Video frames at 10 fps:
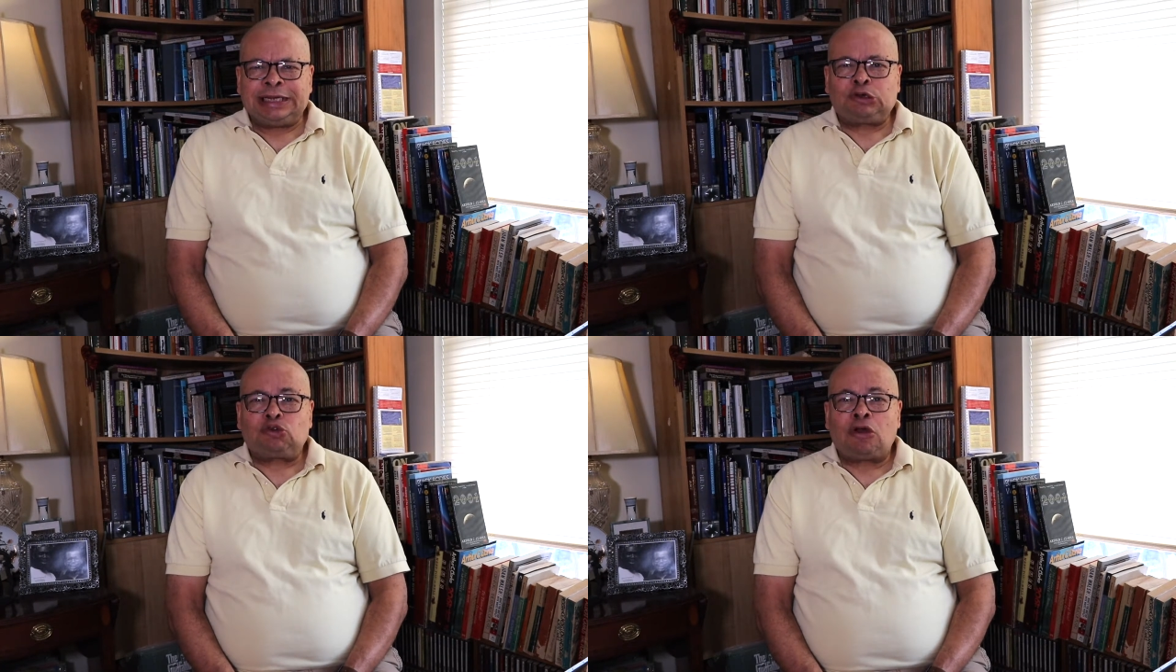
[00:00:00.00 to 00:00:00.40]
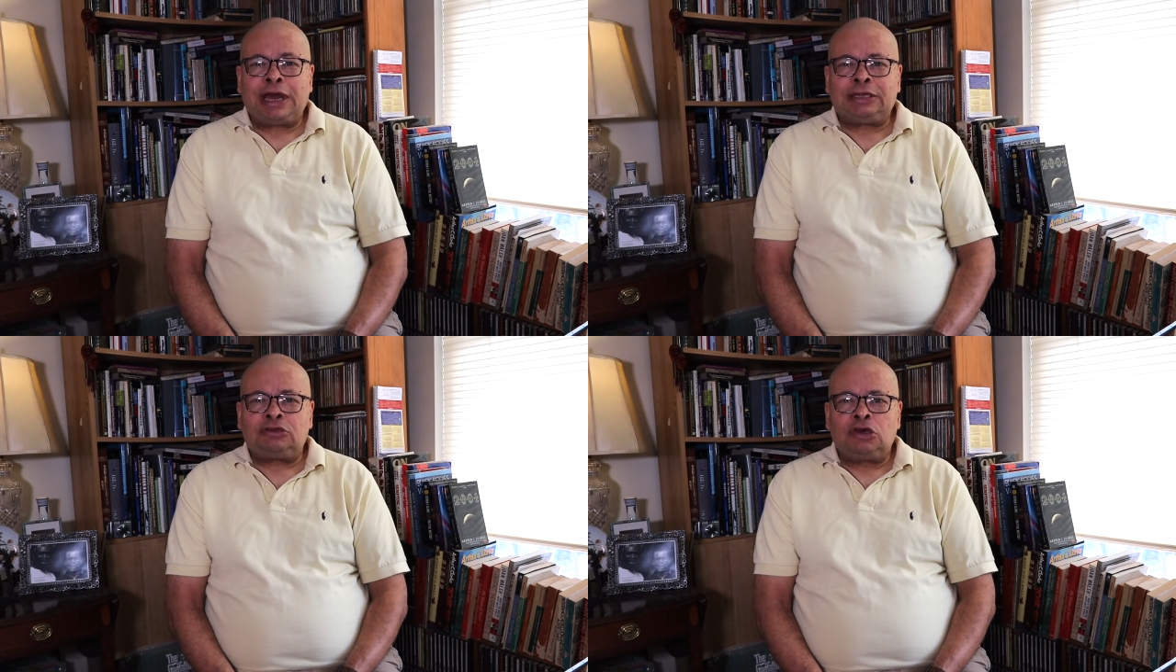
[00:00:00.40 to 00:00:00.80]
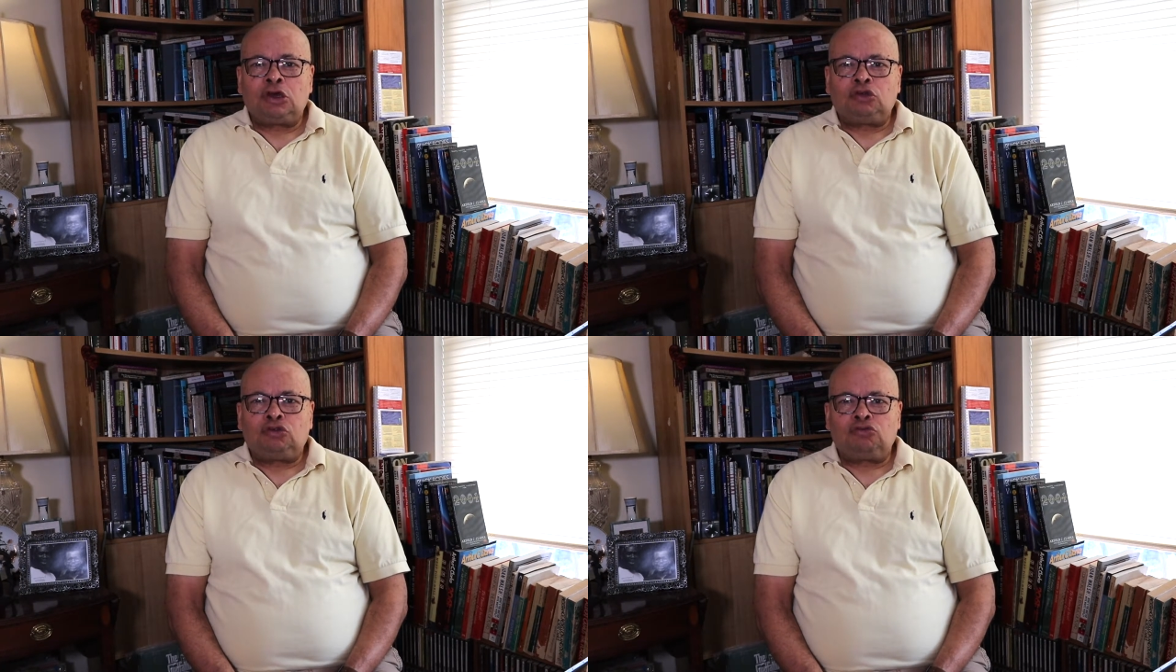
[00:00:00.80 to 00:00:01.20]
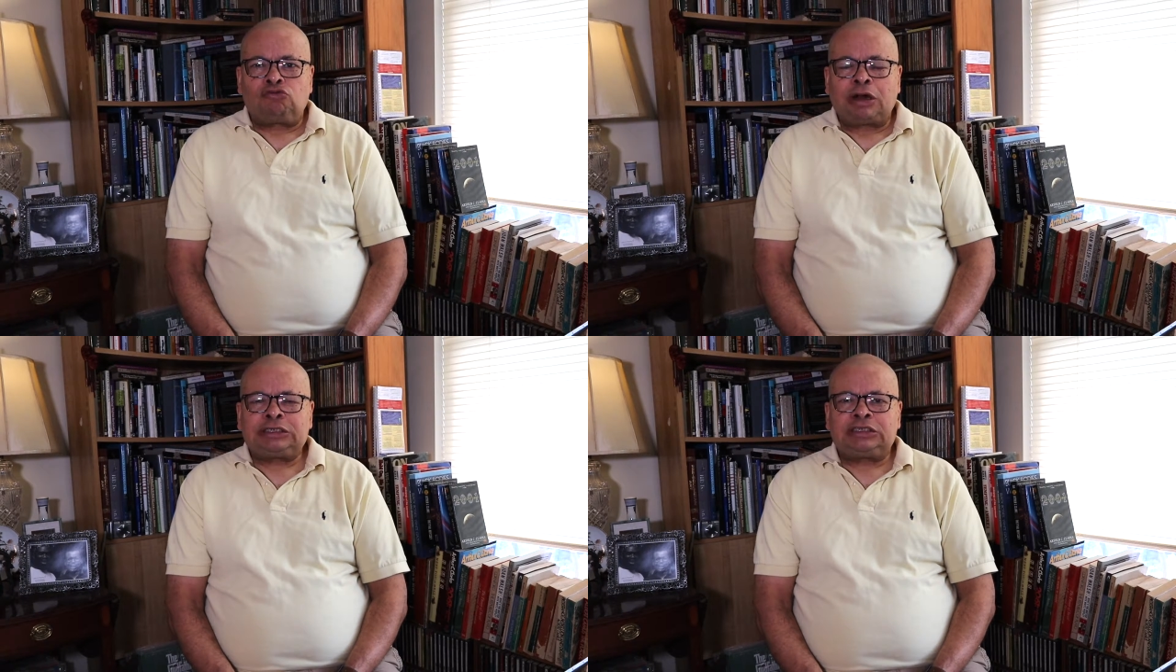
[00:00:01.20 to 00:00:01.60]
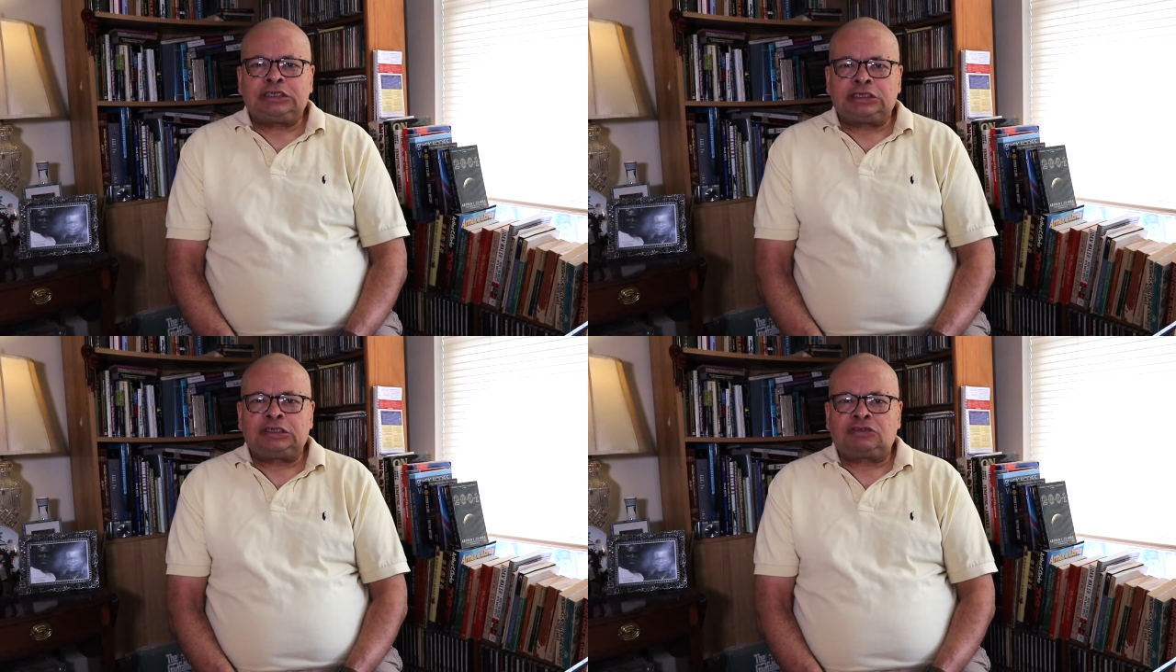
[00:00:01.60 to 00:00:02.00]
They're trying to rush
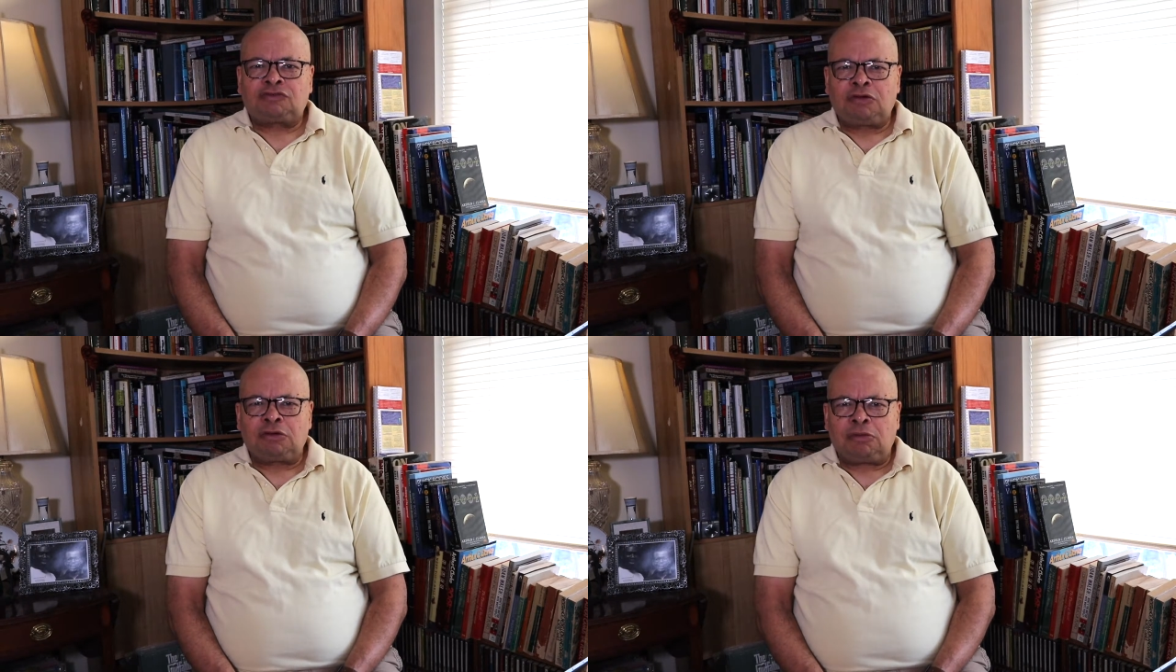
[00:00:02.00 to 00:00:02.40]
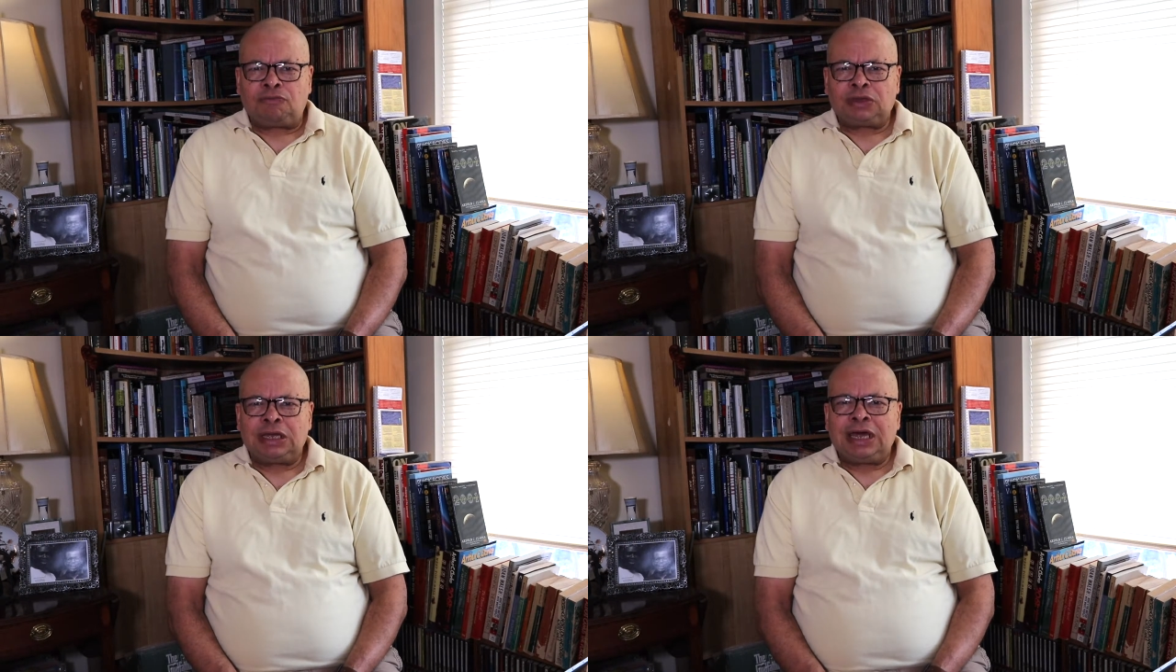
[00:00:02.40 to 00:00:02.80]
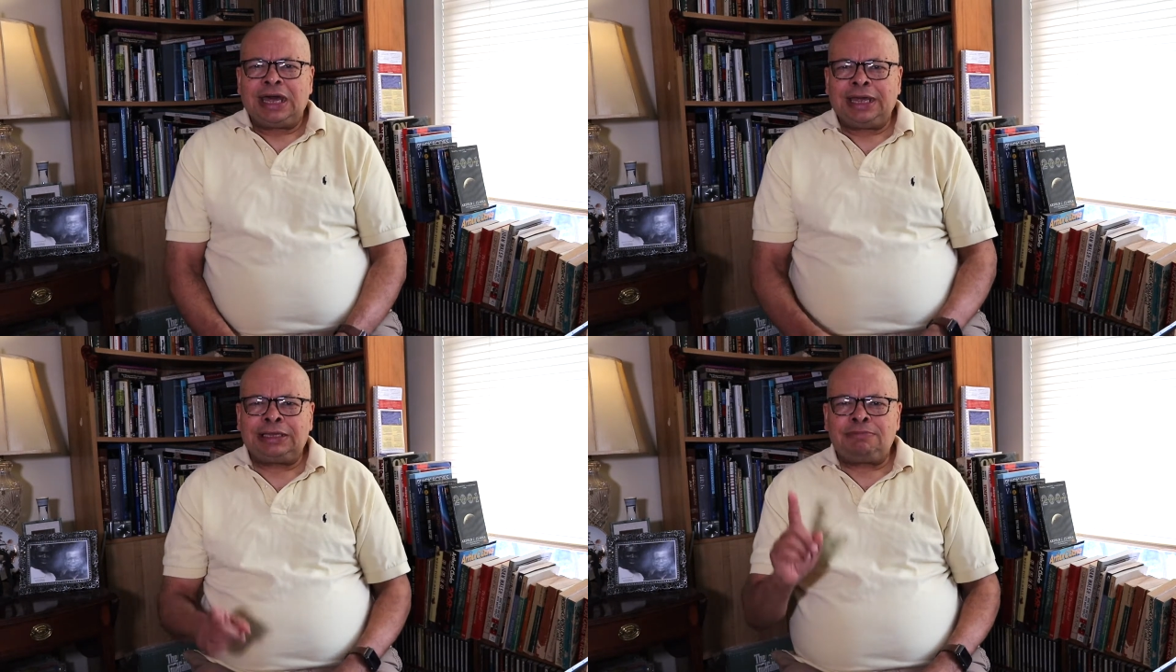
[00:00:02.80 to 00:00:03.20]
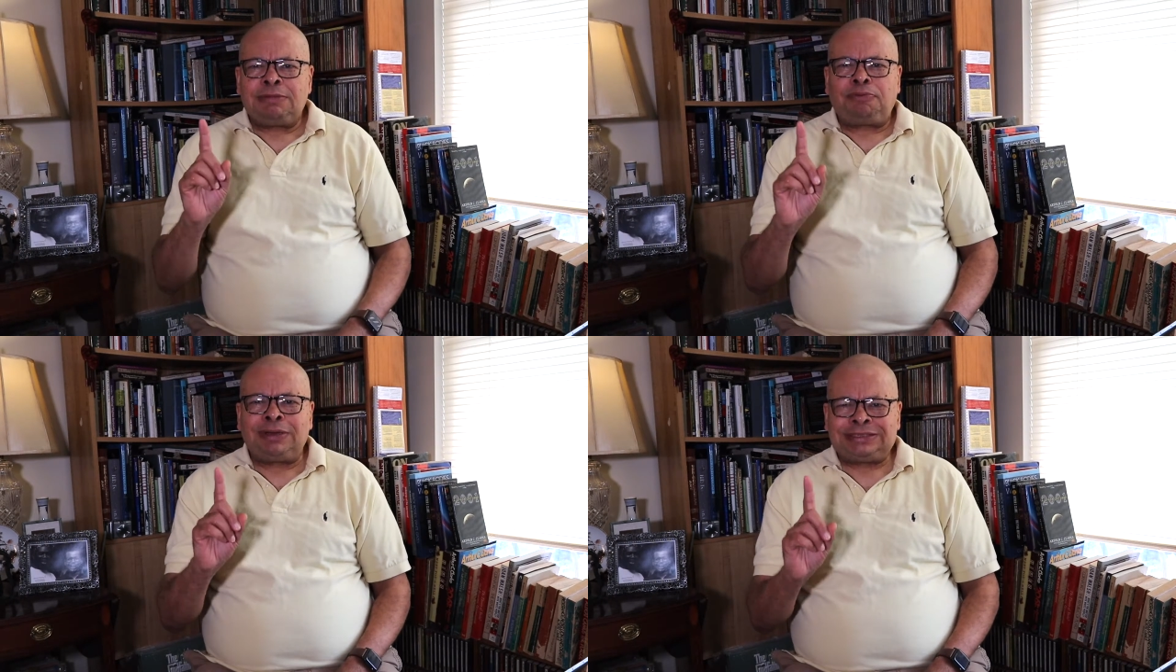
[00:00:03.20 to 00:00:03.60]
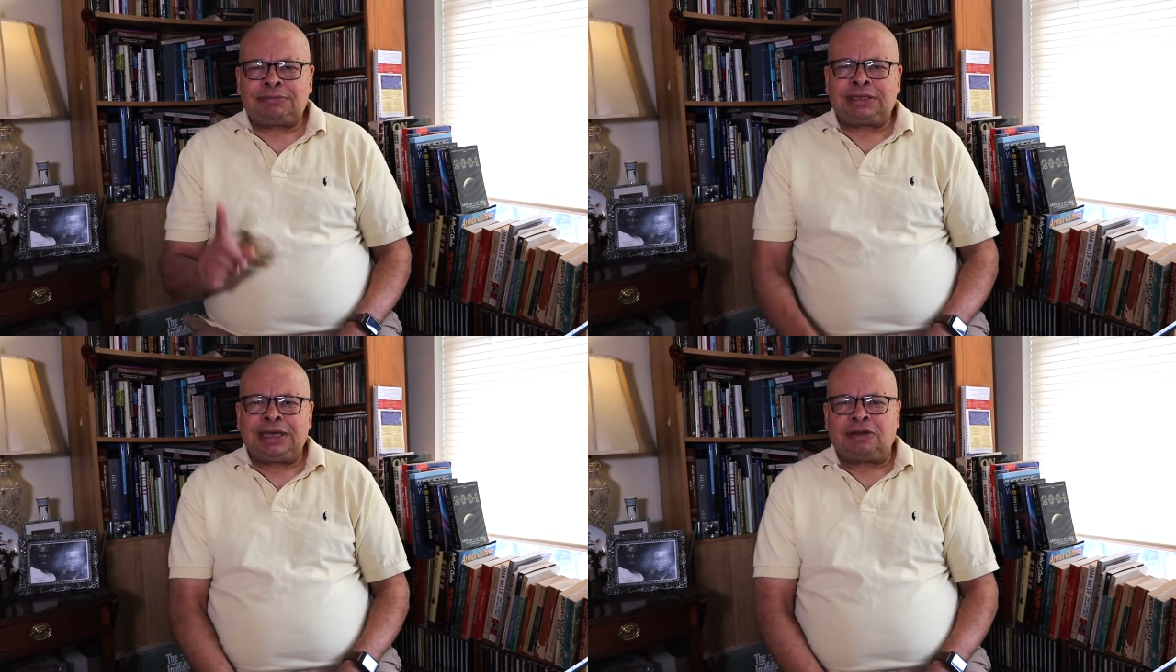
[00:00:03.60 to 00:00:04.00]
this through. And let me point
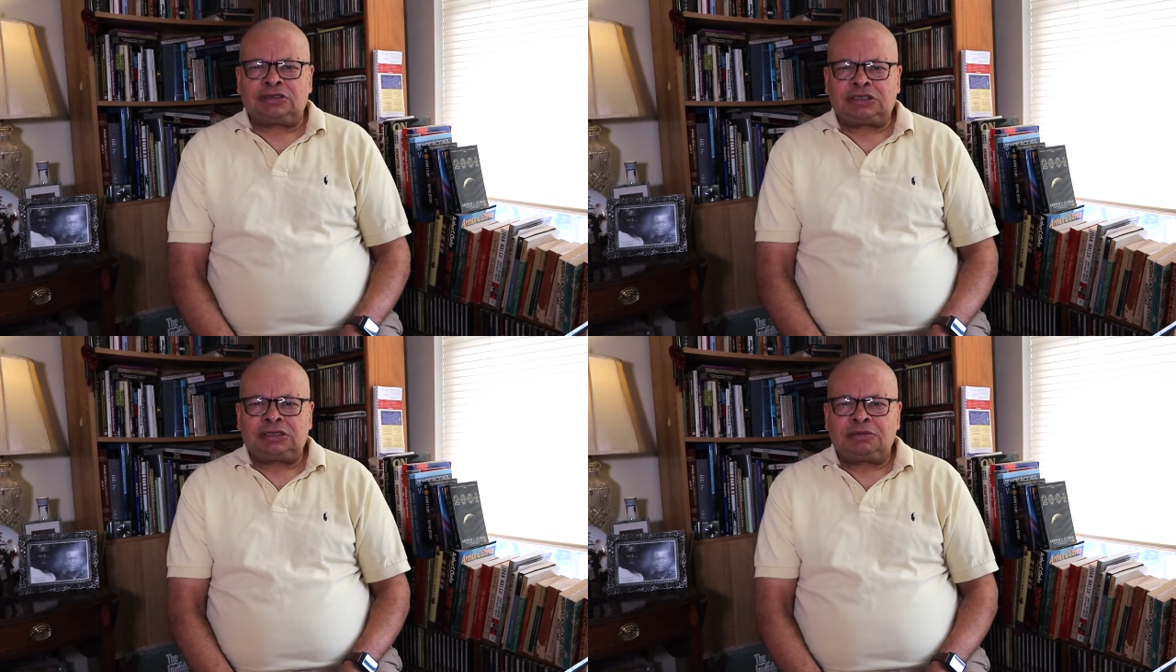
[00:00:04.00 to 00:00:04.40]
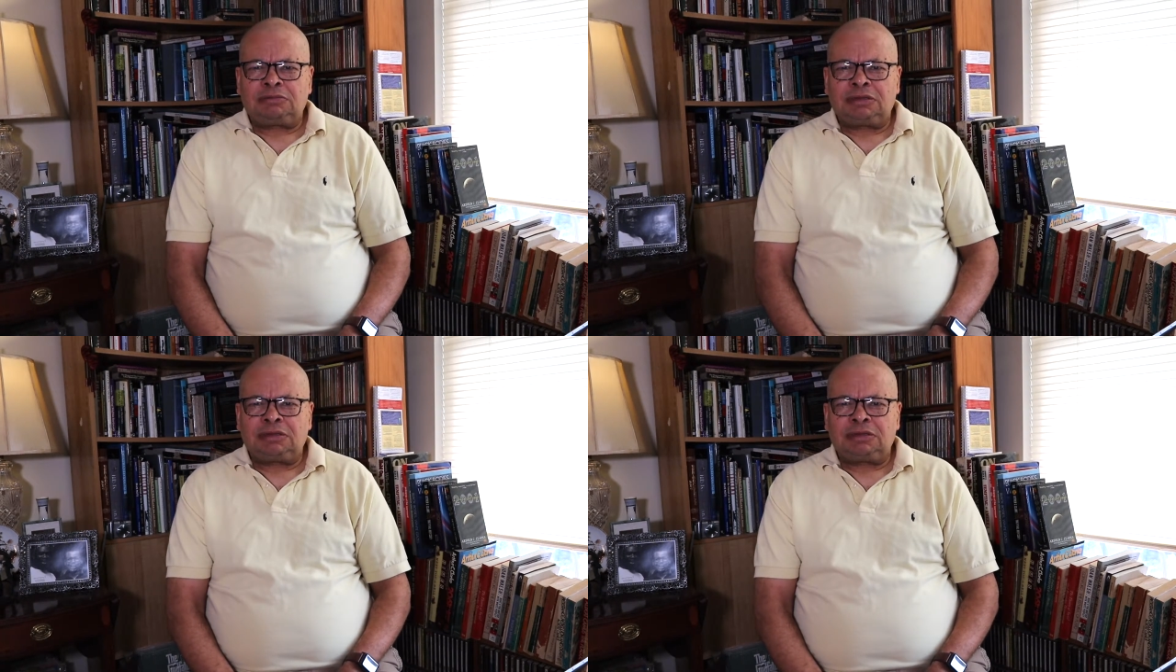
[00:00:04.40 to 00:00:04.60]
something else.